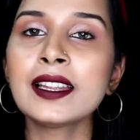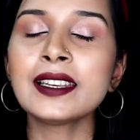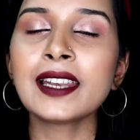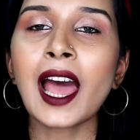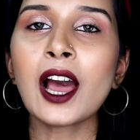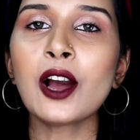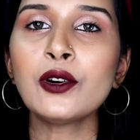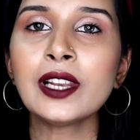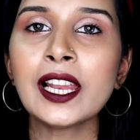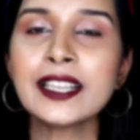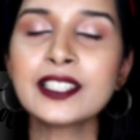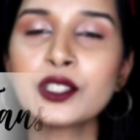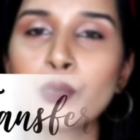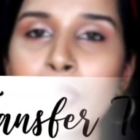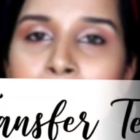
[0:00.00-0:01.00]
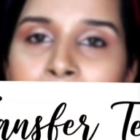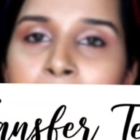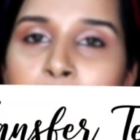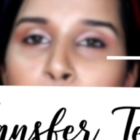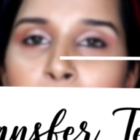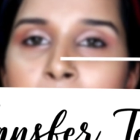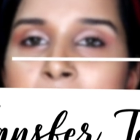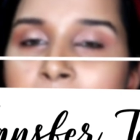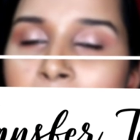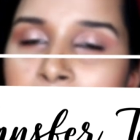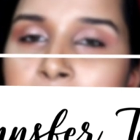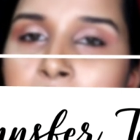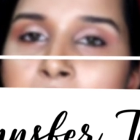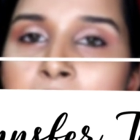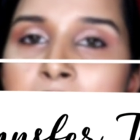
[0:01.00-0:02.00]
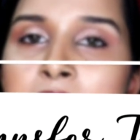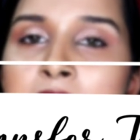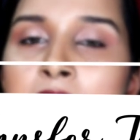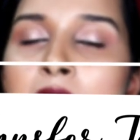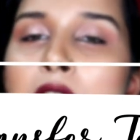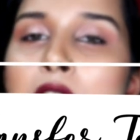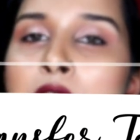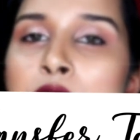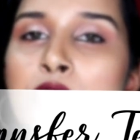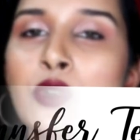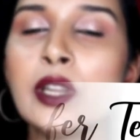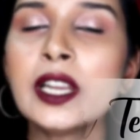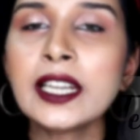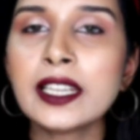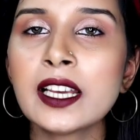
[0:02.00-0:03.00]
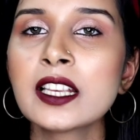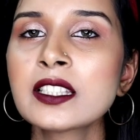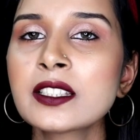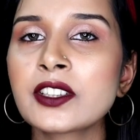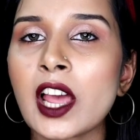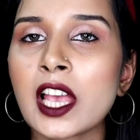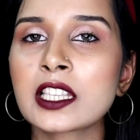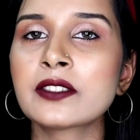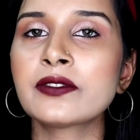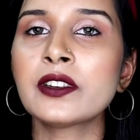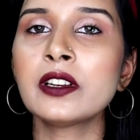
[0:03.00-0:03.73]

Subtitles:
Now let's quickly do a transfer test. So it does transfer